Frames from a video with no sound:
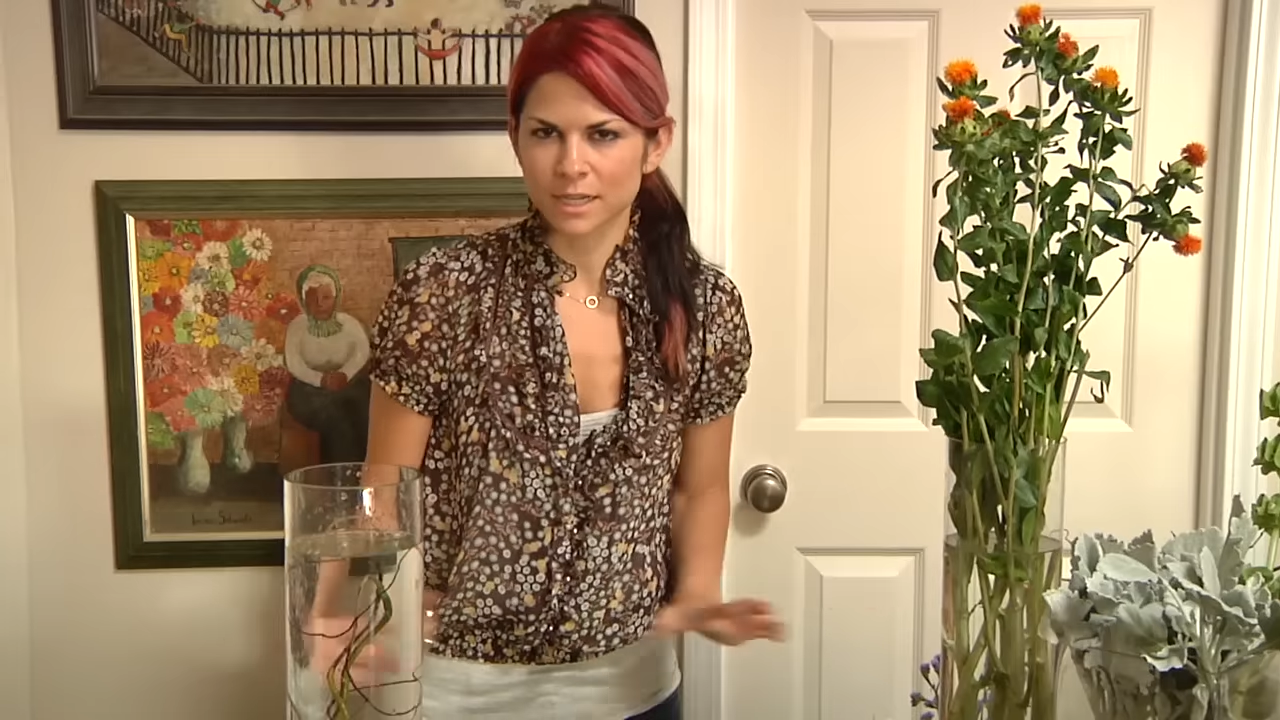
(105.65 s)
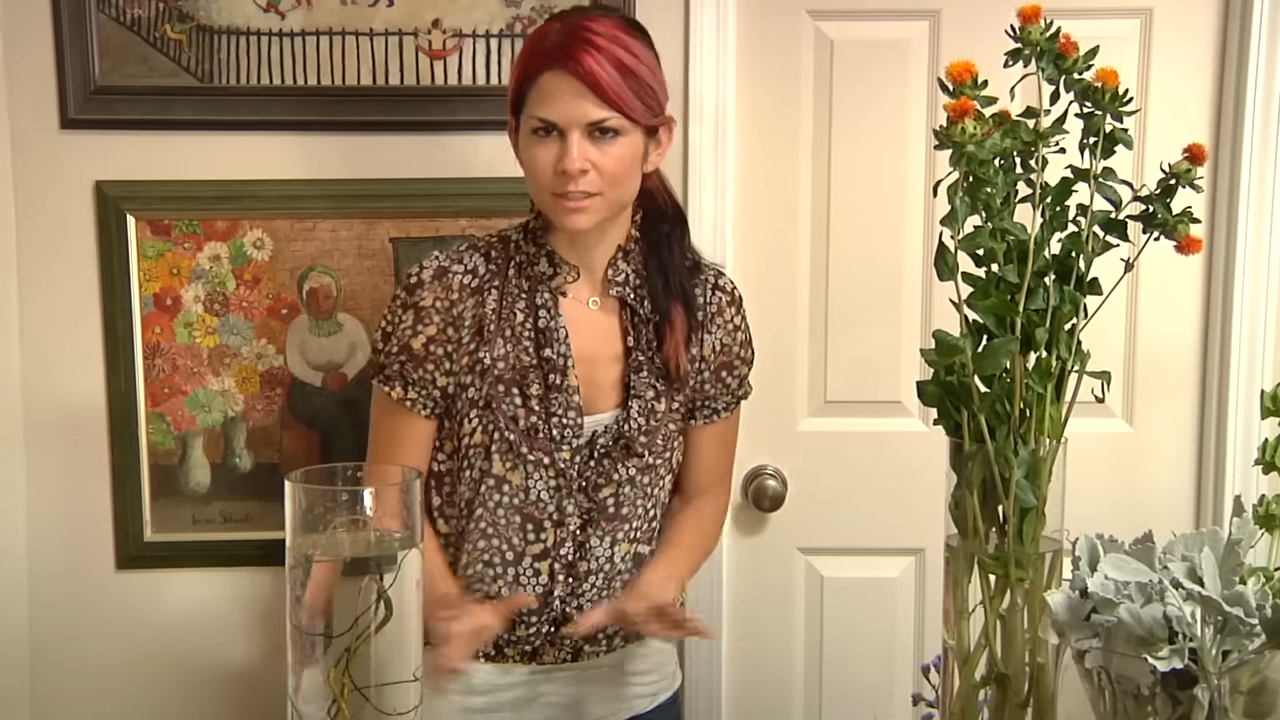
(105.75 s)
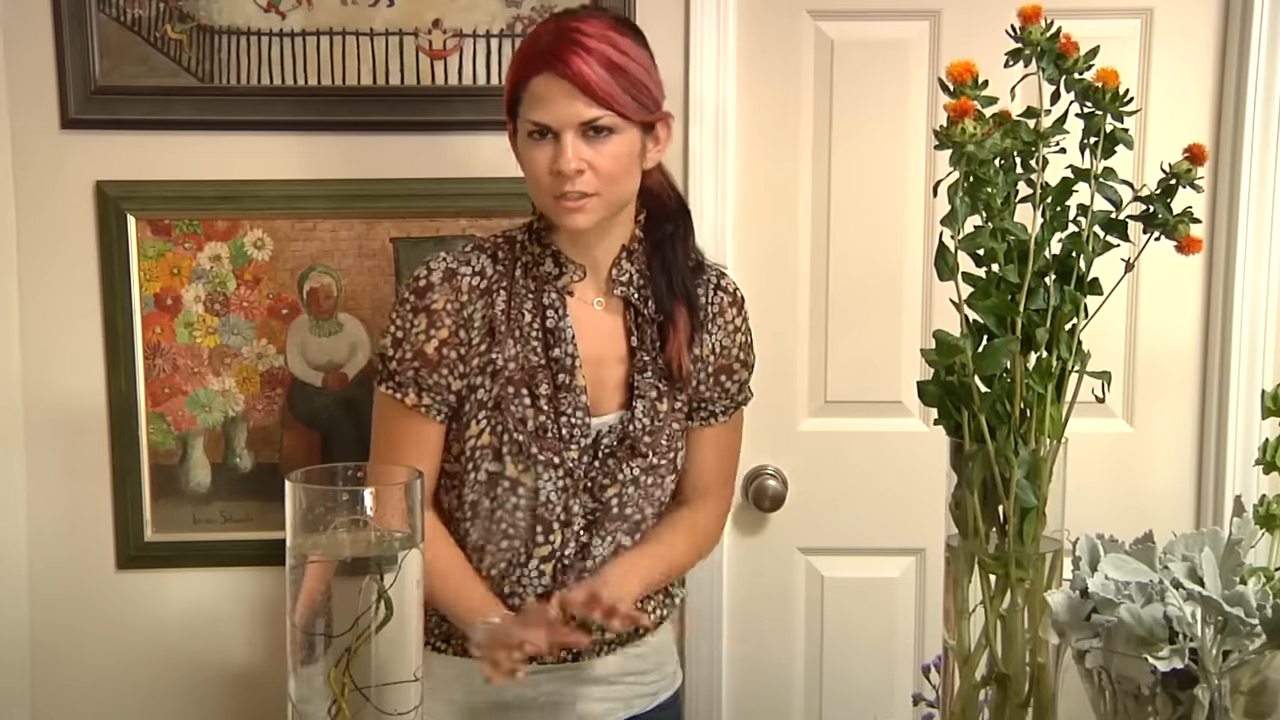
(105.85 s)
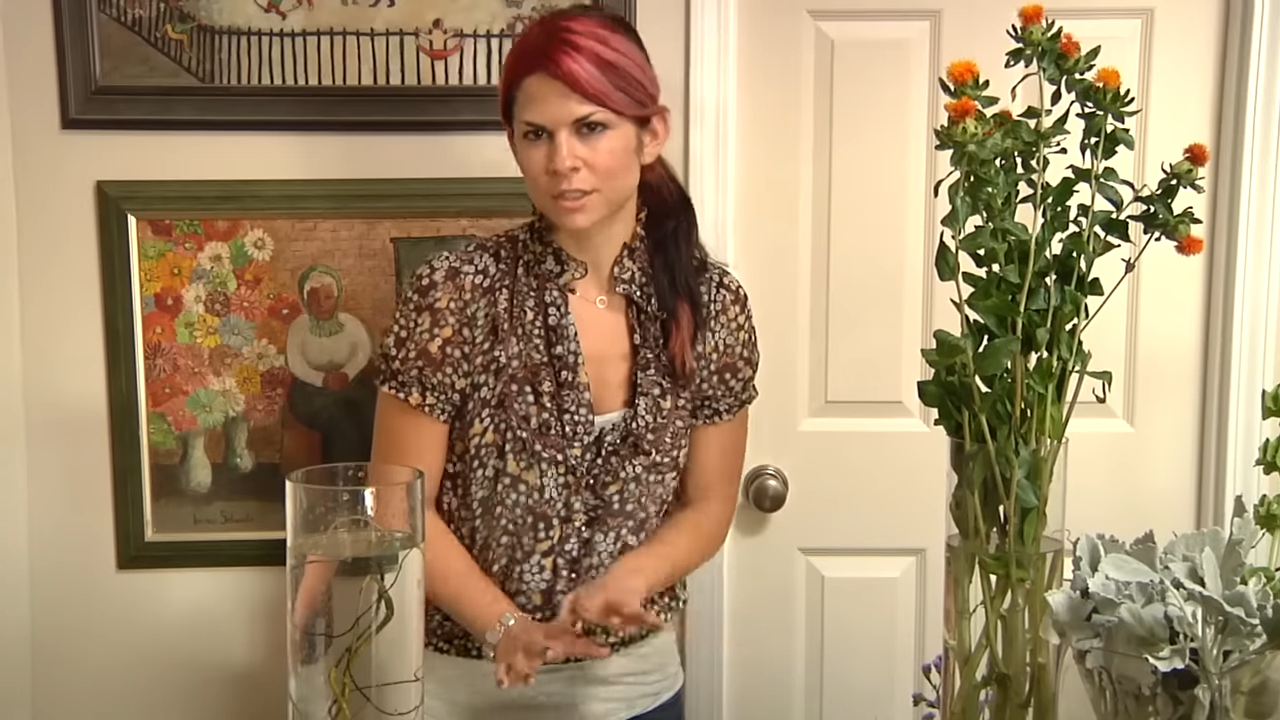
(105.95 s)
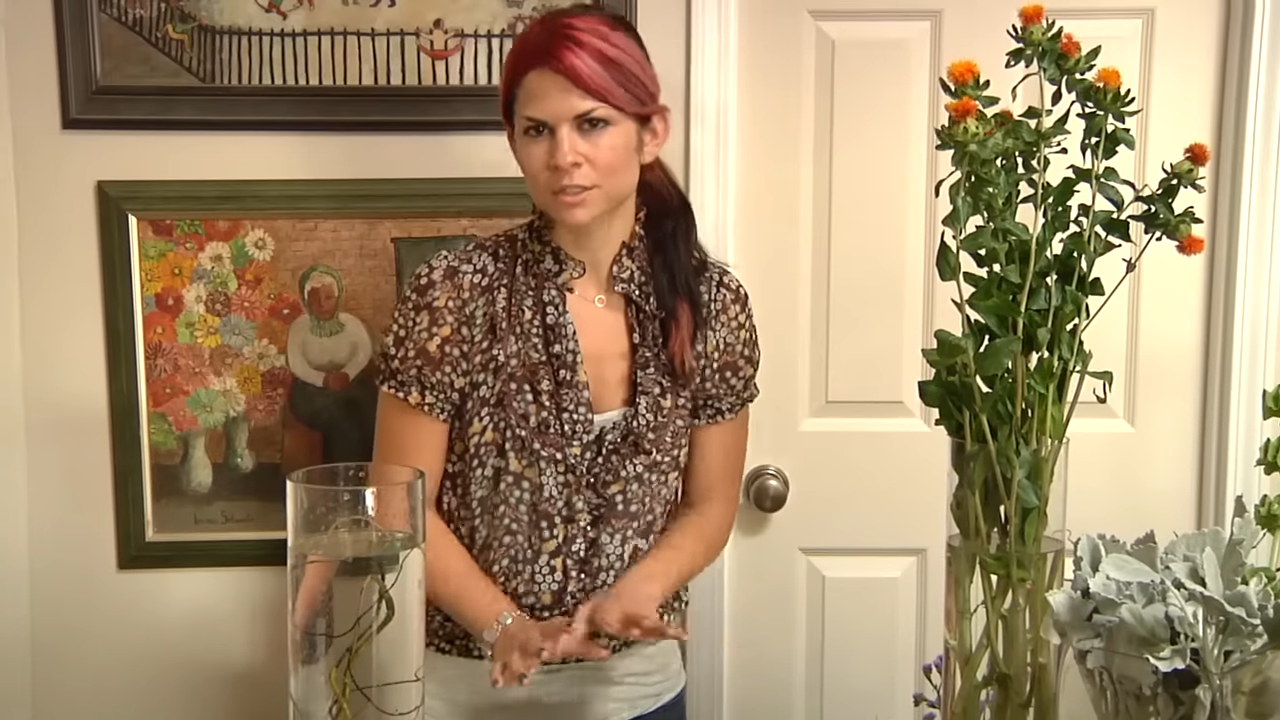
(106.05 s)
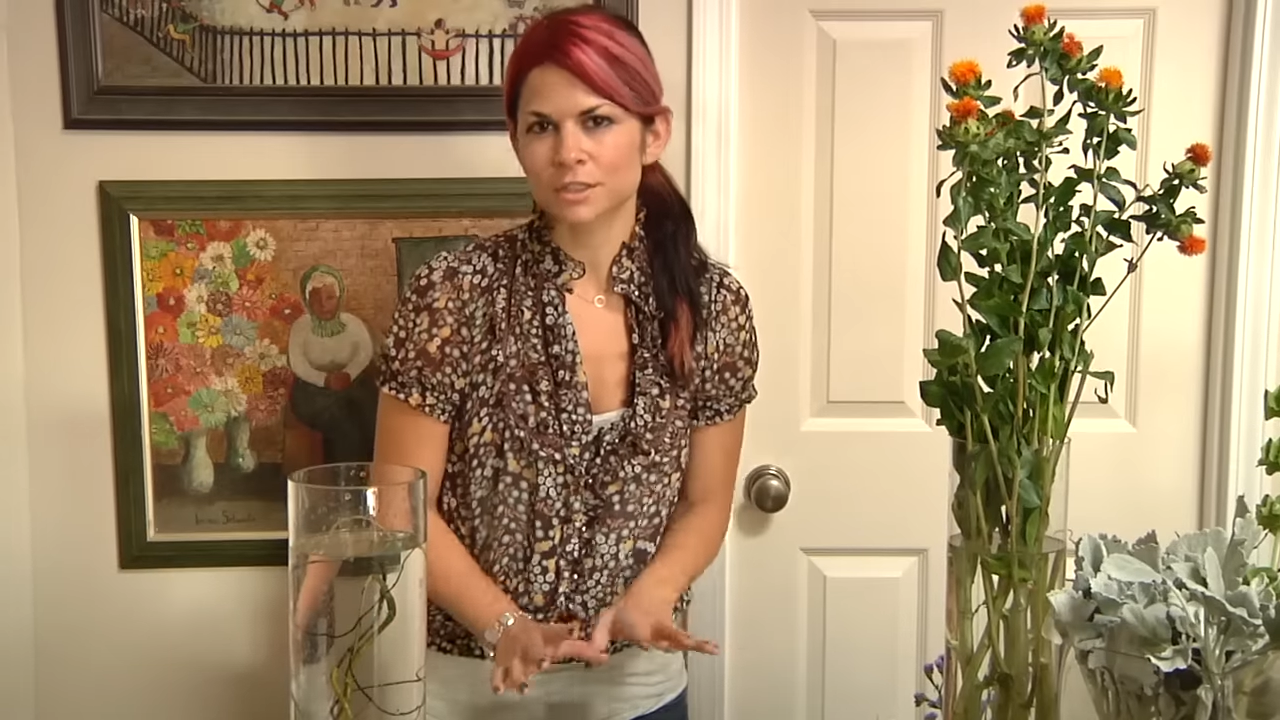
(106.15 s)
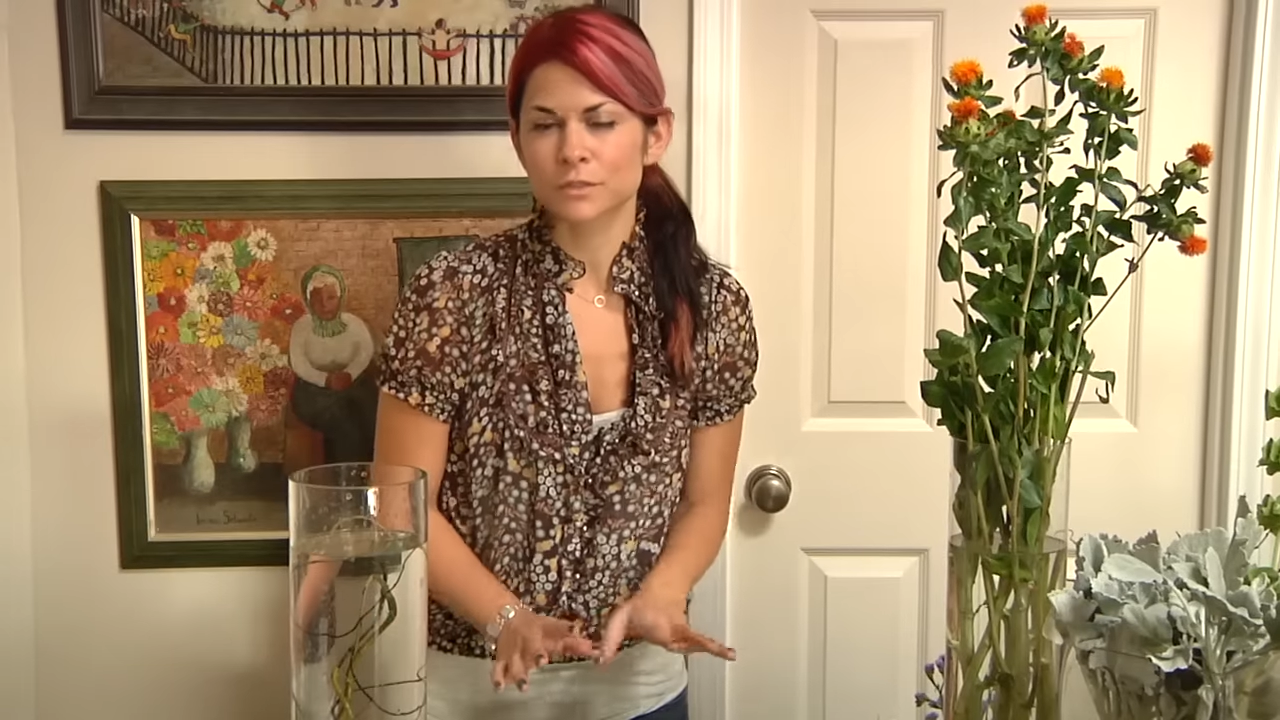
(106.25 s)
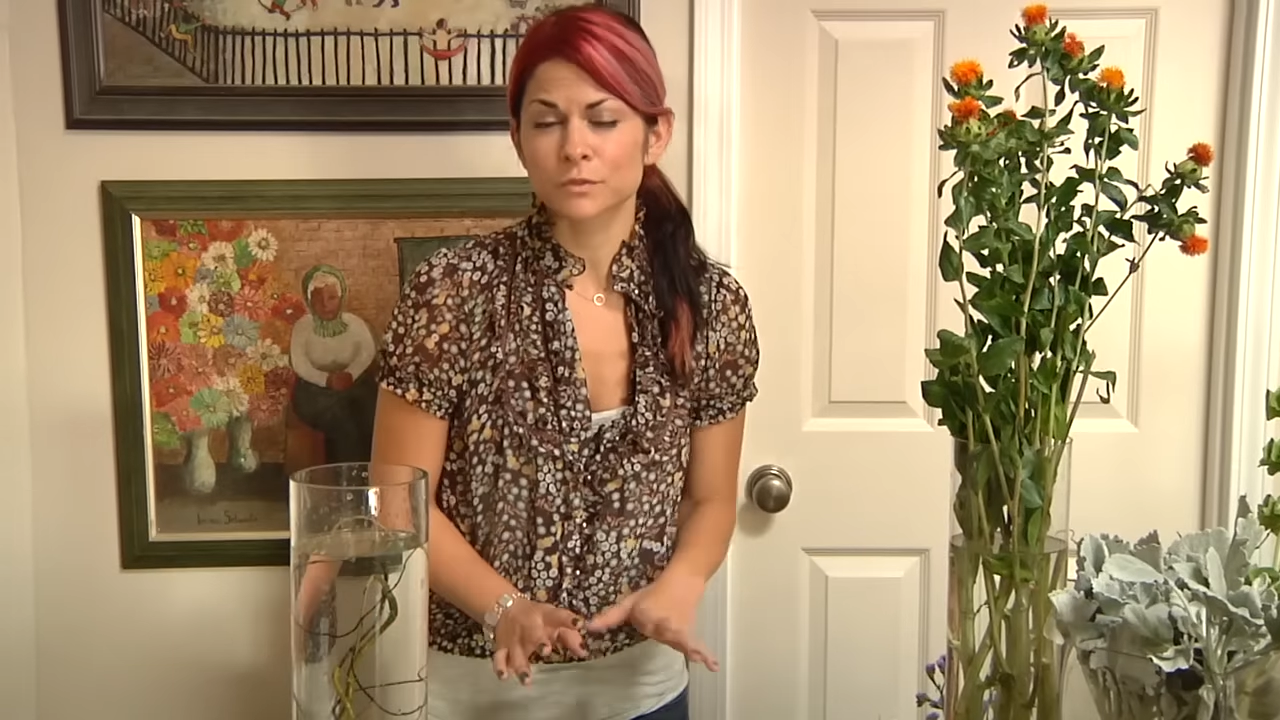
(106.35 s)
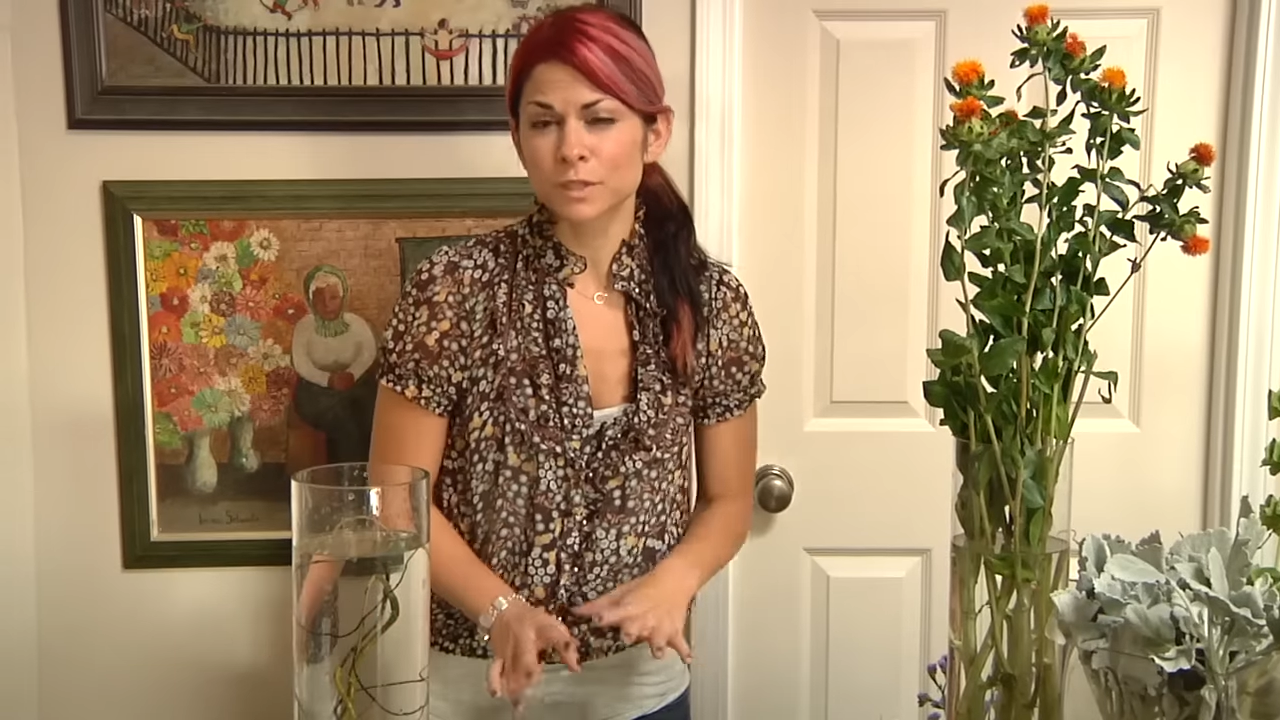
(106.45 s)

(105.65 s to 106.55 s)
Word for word: hydrangea is